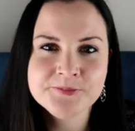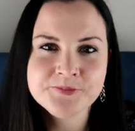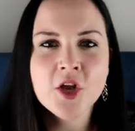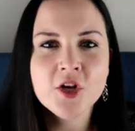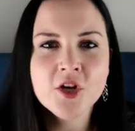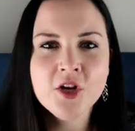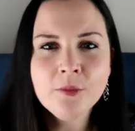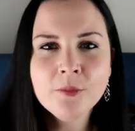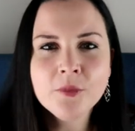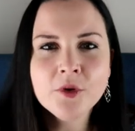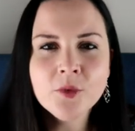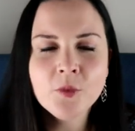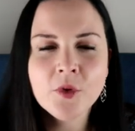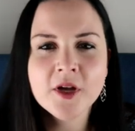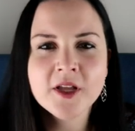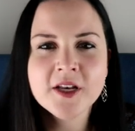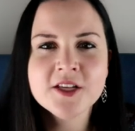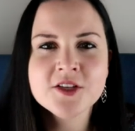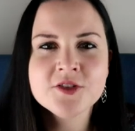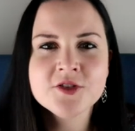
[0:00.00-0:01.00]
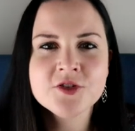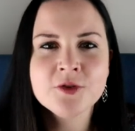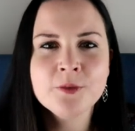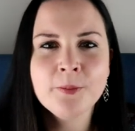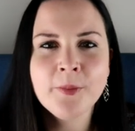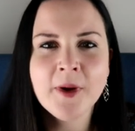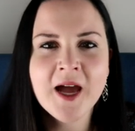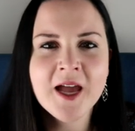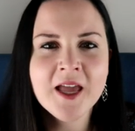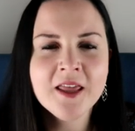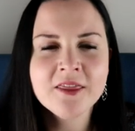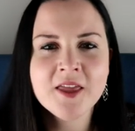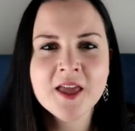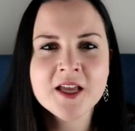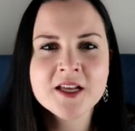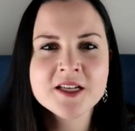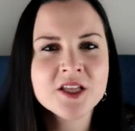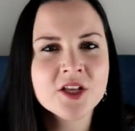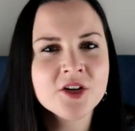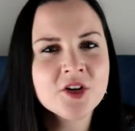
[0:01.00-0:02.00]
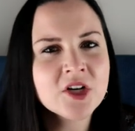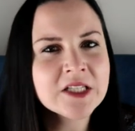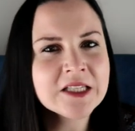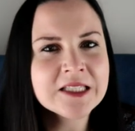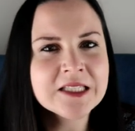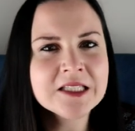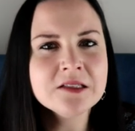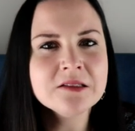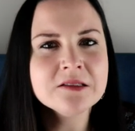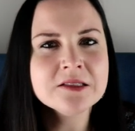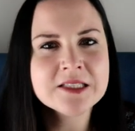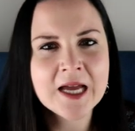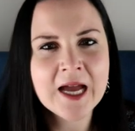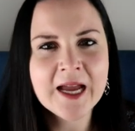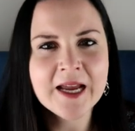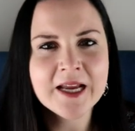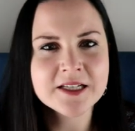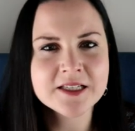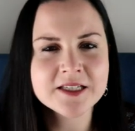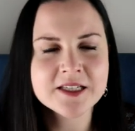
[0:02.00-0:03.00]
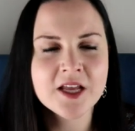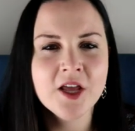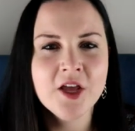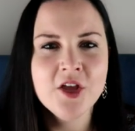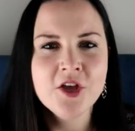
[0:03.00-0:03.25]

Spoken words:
Number one is to buy things that are a little tight.